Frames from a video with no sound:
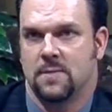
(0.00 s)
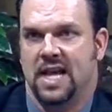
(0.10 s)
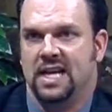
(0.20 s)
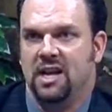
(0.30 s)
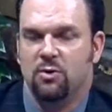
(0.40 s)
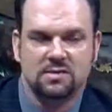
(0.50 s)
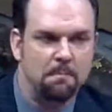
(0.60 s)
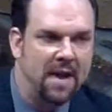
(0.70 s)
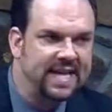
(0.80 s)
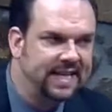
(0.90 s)
And he was
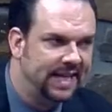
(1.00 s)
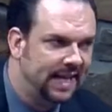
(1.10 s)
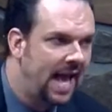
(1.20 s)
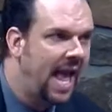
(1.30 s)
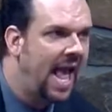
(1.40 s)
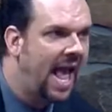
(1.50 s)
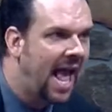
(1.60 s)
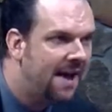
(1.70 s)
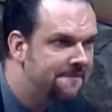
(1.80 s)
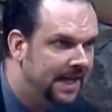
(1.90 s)
making
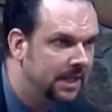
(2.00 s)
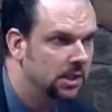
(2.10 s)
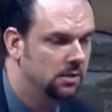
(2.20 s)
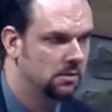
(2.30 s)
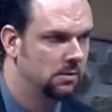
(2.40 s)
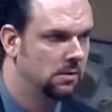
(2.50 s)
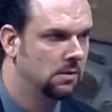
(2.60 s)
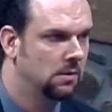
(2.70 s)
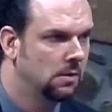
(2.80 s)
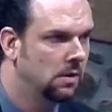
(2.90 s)
havoc
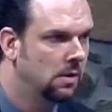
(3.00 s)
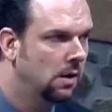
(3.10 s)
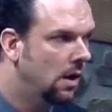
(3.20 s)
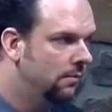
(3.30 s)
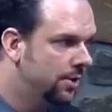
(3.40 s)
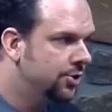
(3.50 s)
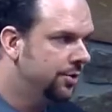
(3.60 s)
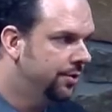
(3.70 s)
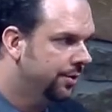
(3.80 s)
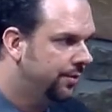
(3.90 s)
of the
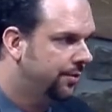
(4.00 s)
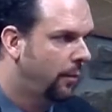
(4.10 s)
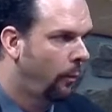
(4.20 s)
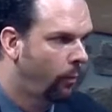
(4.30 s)
churches.